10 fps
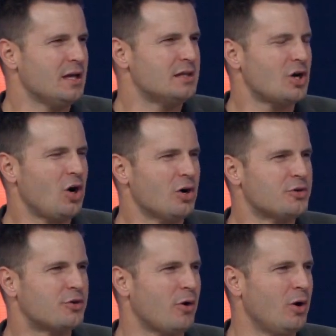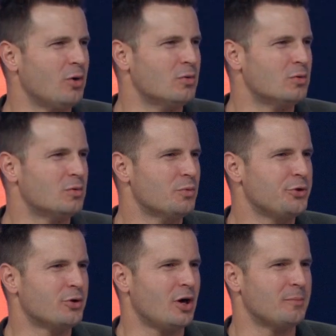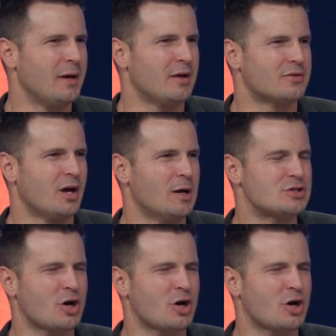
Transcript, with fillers: It's hard to grow when you're on the mountaintop.